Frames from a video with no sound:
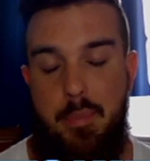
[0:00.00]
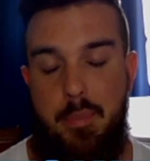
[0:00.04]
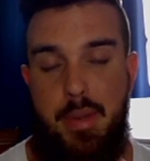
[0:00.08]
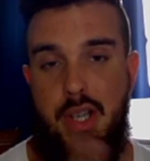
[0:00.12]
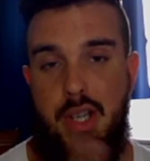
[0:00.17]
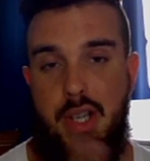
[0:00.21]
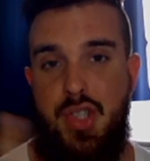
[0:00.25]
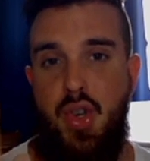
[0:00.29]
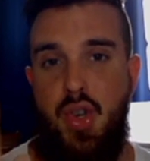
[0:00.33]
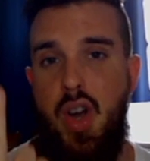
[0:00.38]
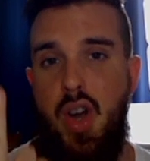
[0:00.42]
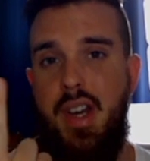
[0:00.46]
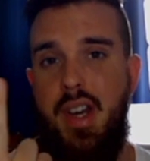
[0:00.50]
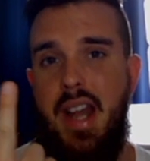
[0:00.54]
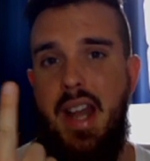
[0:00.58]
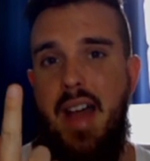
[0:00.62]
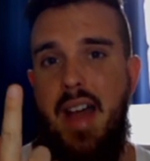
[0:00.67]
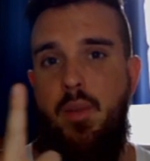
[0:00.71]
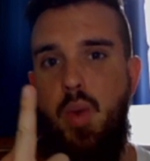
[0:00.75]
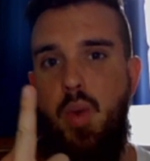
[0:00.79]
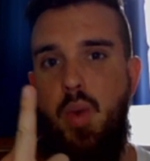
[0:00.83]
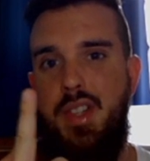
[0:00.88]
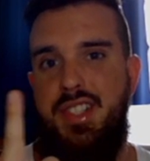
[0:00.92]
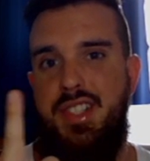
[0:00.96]
because you are going to
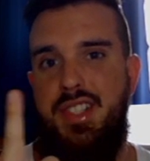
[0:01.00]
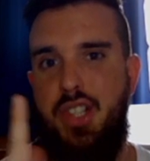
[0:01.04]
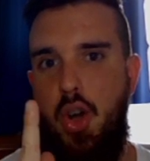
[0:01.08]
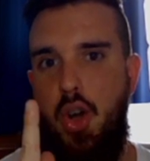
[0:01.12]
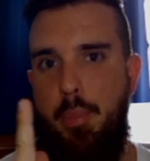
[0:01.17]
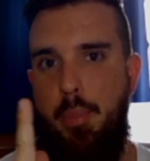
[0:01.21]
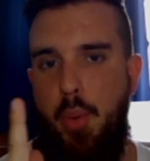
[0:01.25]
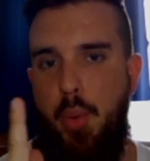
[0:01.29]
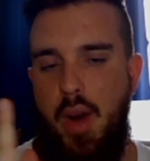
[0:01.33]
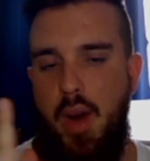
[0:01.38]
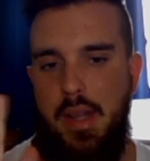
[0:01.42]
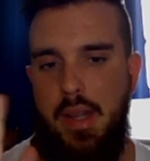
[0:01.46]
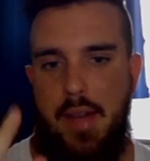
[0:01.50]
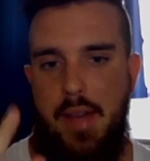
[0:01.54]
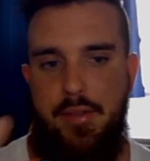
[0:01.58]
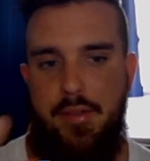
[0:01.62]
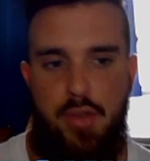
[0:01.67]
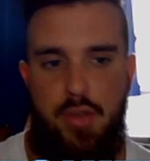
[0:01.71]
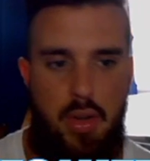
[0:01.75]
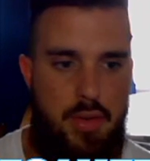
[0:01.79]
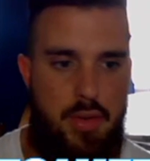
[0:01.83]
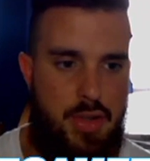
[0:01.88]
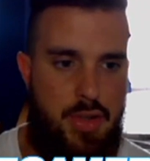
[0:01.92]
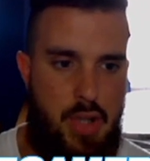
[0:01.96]
have 1 skill point
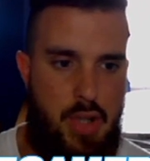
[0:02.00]
left over.